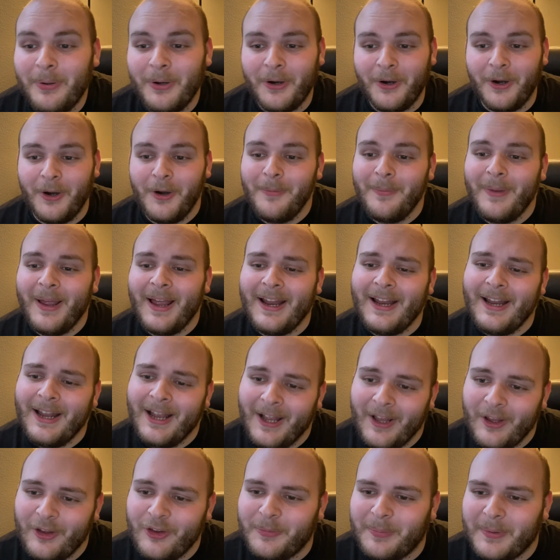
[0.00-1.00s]
Per my
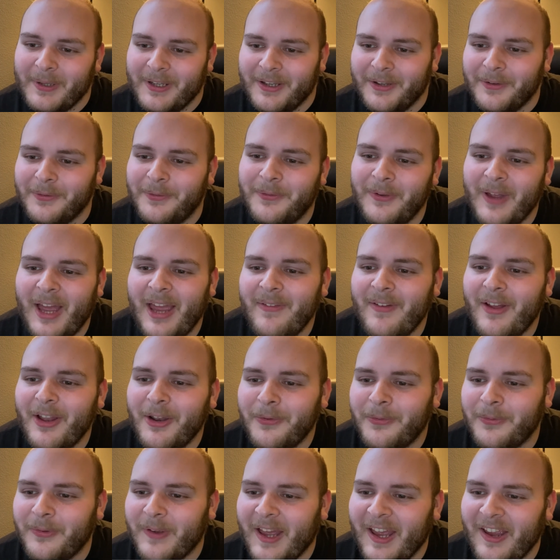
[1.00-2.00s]
husband, 5 out
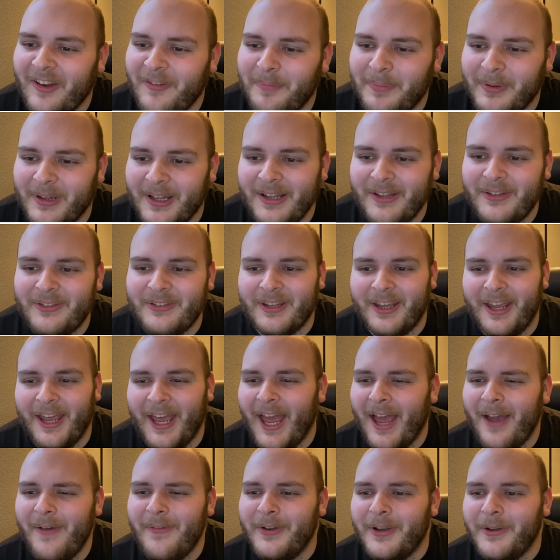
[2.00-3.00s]
of 5 place to
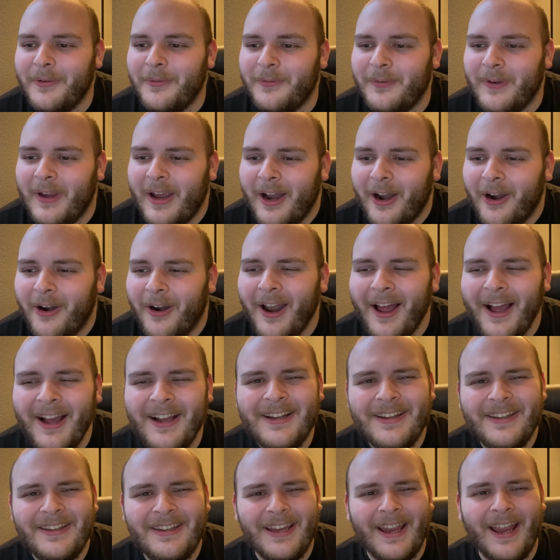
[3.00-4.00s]
have an affair.
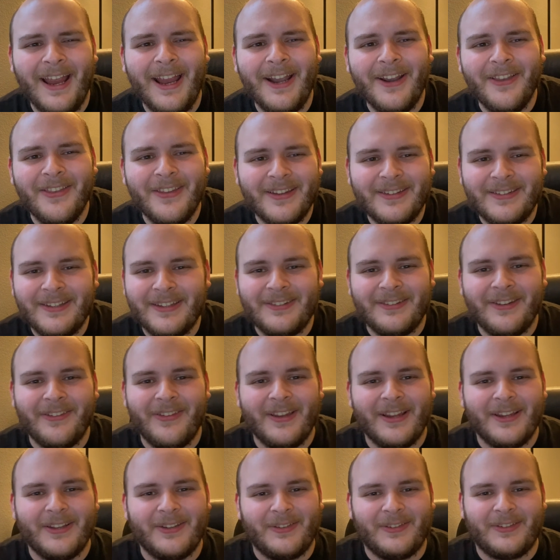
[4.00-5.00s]
Again, this isn't
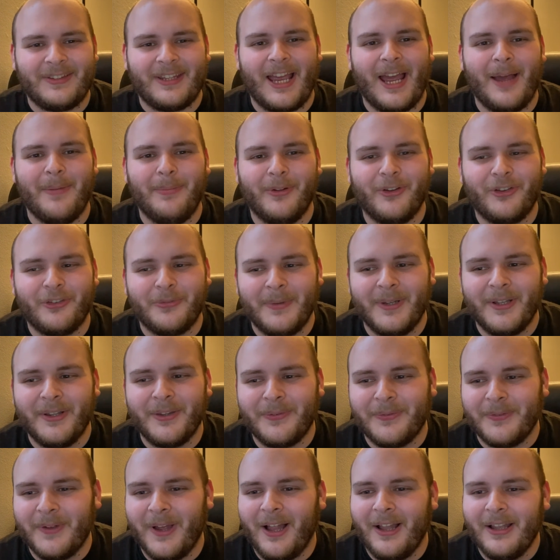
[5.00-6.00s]
the
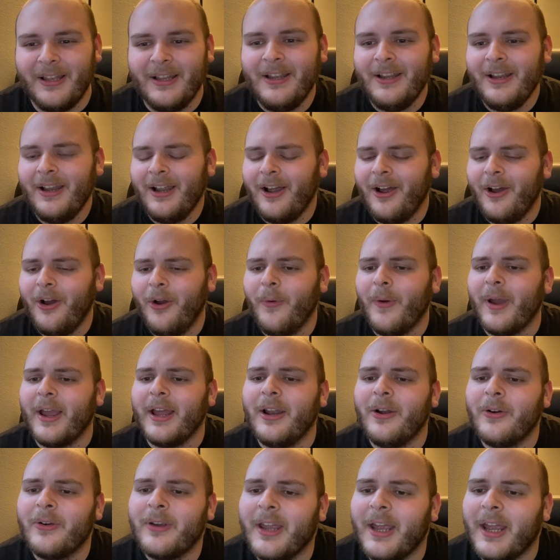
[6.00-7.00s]
establishment's fault. Oh wait,
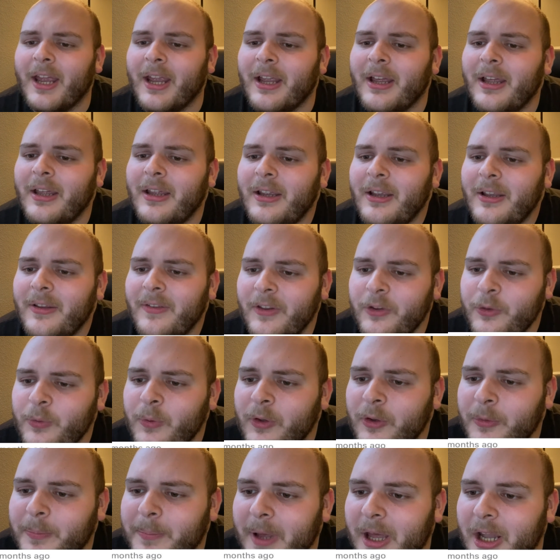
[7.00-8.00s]
okay. This
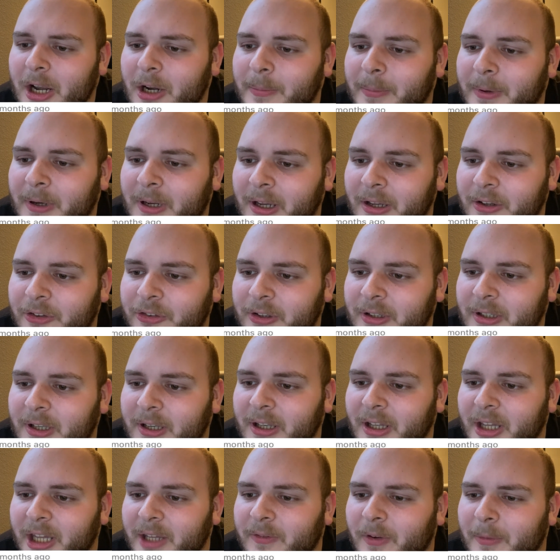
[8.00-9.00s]
one's better because she
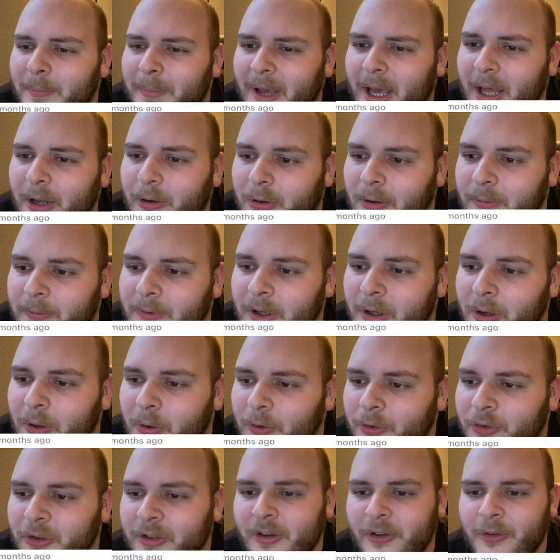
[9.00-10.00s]
didn't leave a bad
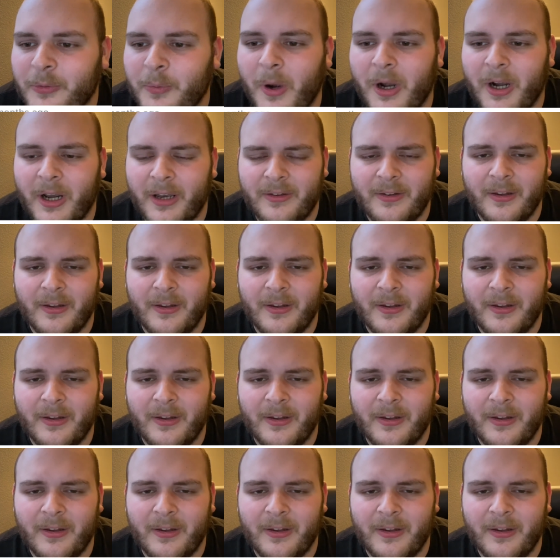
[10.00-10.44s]
review. She just wanted